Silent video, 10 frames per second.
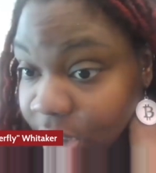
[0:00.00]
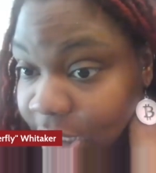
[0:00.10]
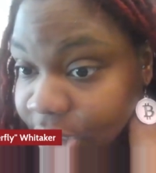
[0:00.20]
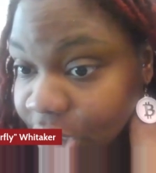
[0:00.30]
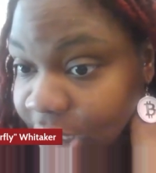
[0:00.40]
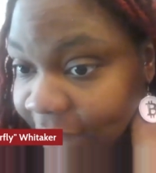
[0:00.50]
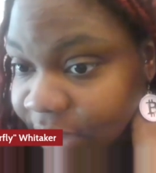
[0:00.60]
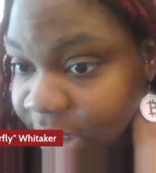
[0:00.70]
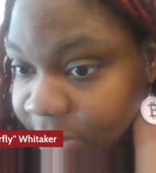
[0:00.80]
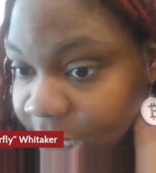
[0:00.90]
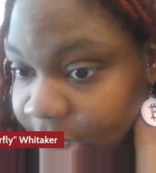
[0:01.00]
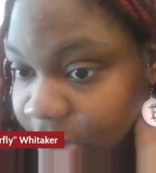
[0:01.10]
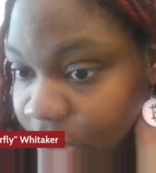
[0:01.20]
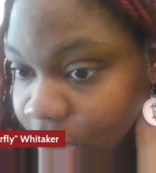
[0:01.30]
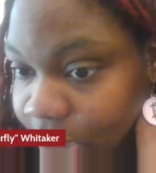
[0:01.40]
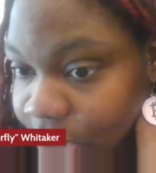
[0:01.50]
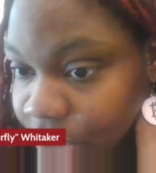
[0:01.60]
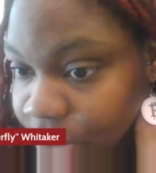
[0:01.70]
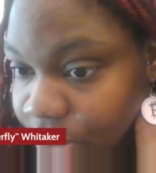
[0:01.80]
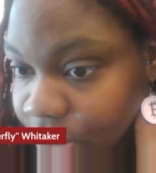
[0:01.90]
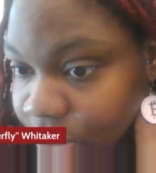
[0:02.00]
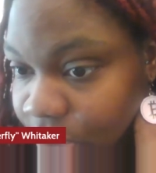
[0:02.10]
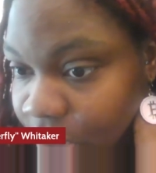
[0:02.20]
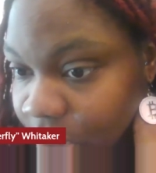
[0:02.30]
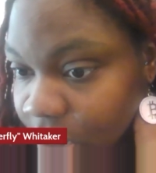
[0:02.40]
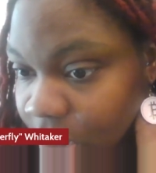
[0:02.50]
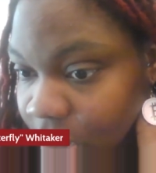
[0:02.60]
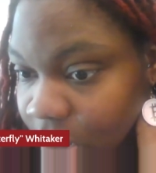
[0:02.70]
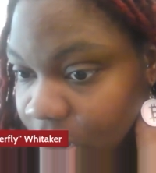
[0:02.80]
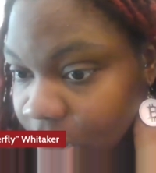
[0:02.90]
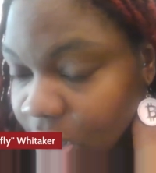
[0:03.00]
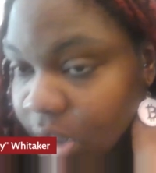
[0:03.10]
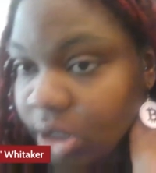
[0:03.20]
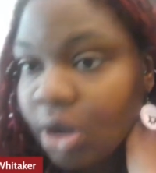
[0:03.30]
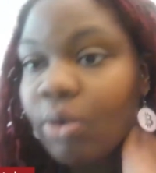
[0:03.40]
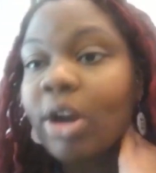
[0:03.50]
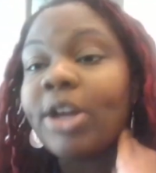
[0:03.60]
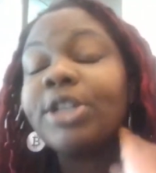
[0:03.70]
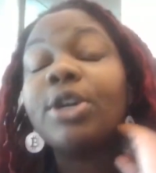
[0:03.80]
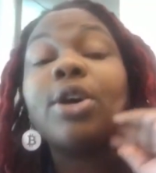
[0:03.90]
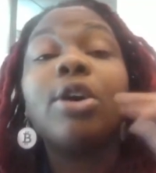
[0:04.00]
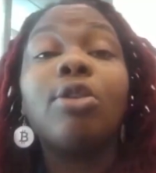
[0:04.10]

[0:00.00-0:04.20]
She says she's having some technical issues. No worries.